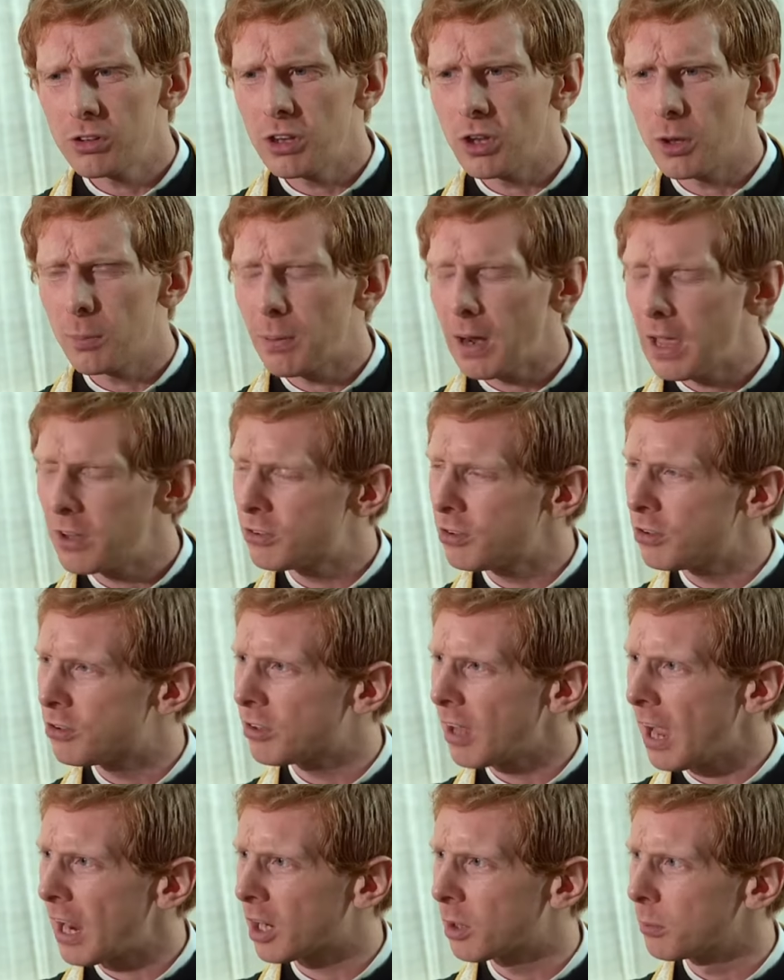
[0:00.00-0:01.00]
in the Blessed
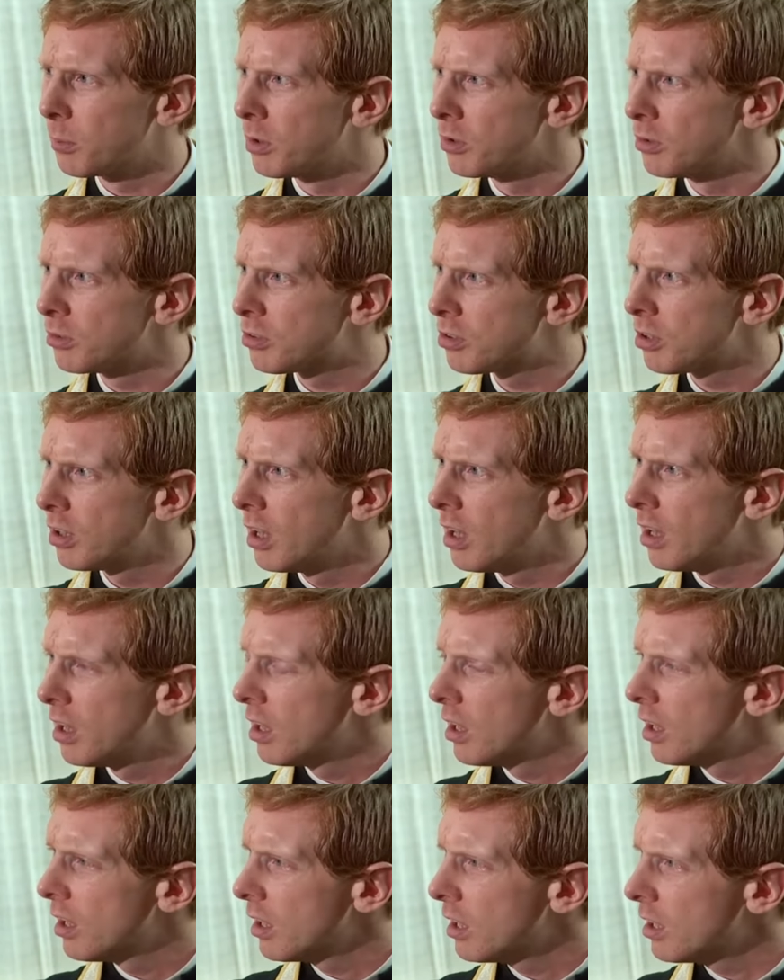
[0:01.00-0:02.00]
Sacrament
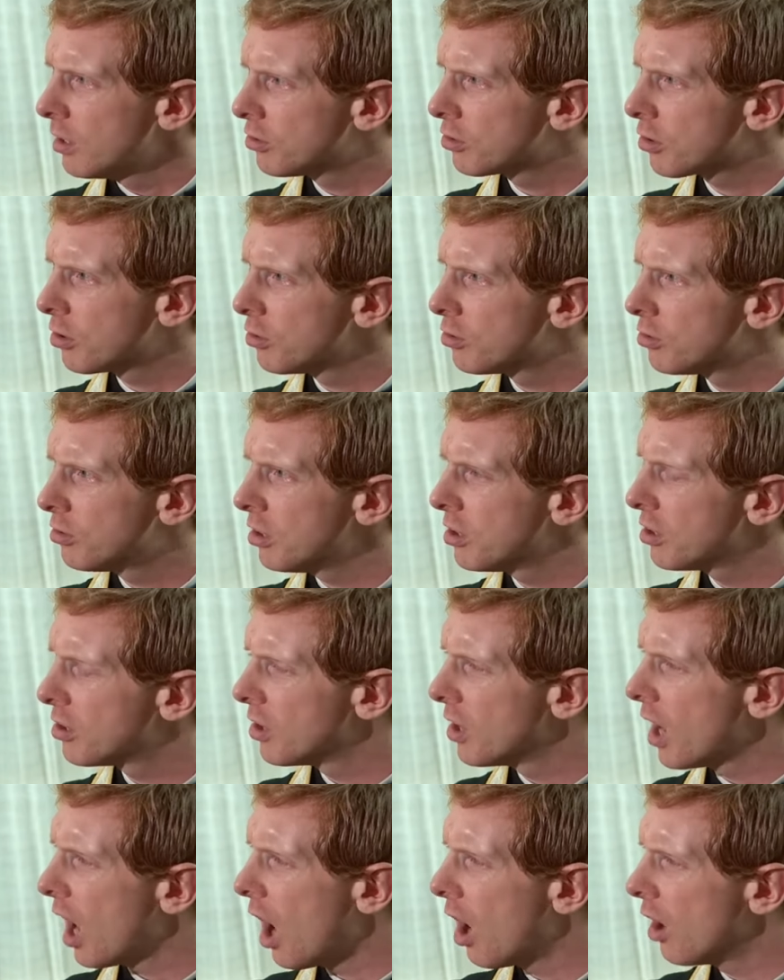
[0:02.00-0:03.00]
is considered
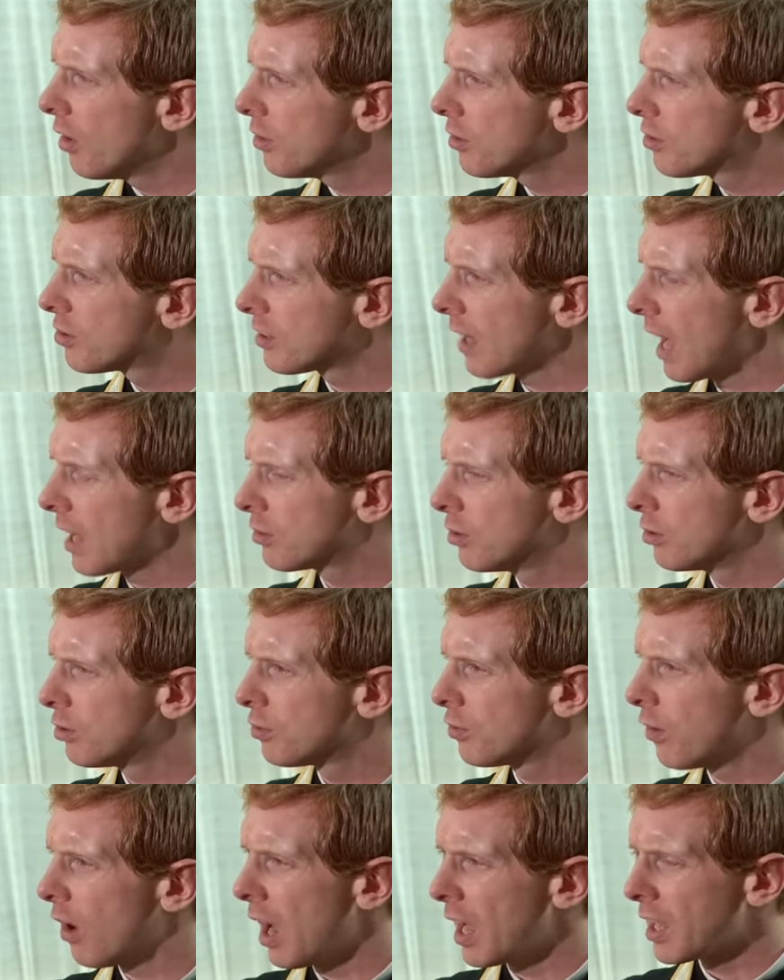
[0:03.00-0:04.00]
an
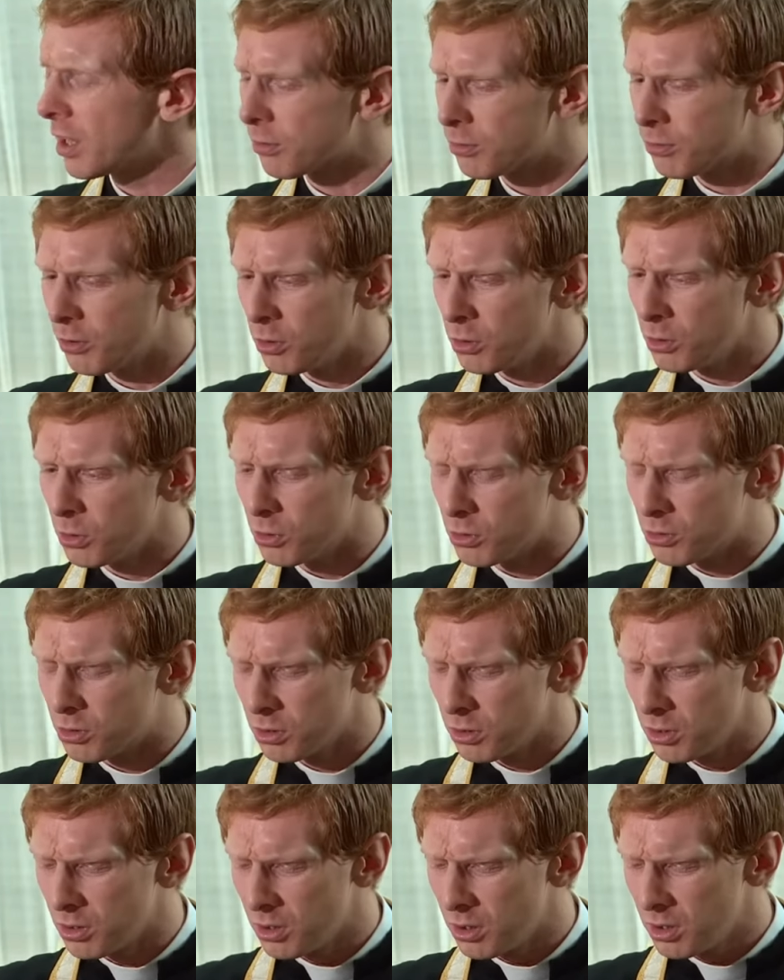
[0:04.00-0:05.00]
unsatisfying food.
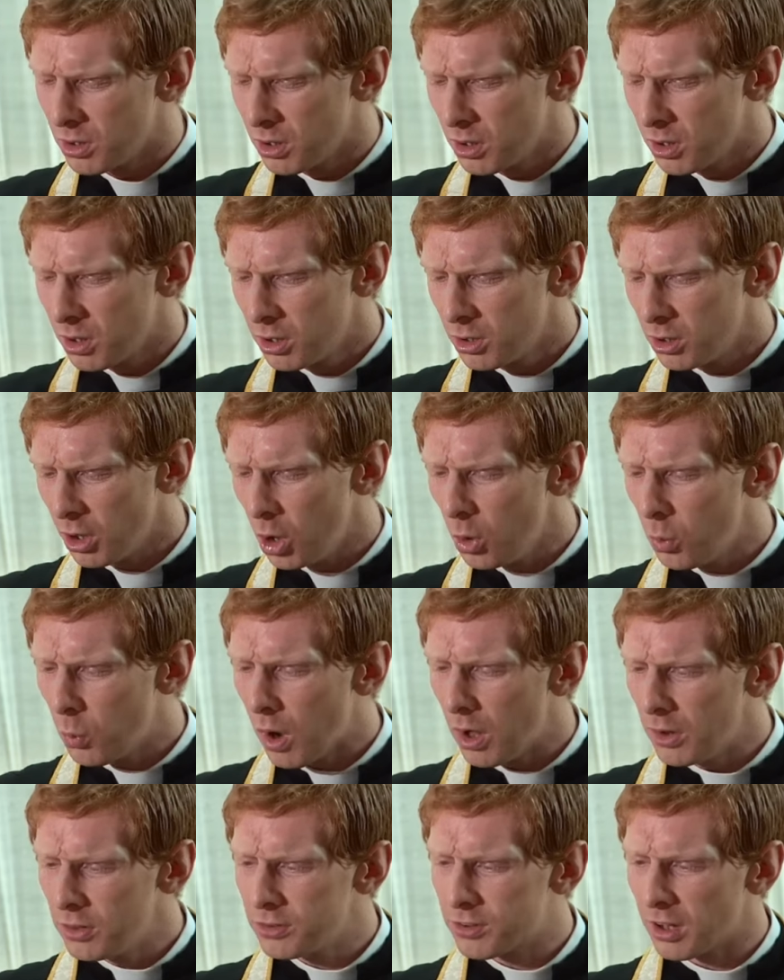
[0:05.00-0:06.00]
No
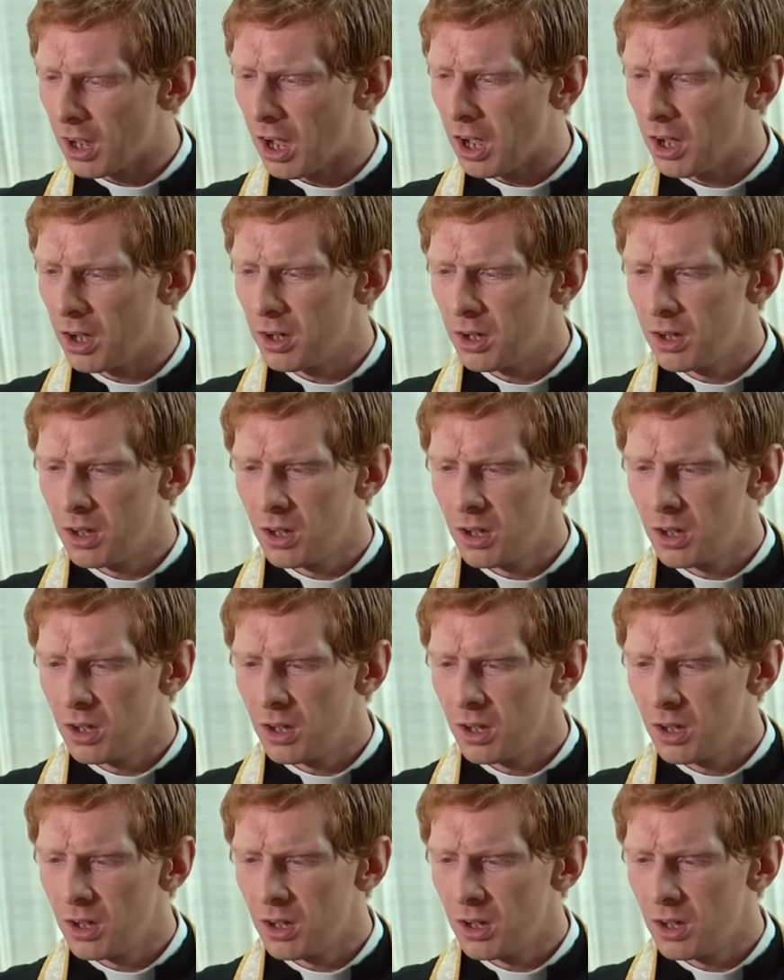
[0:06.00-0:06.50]
wonder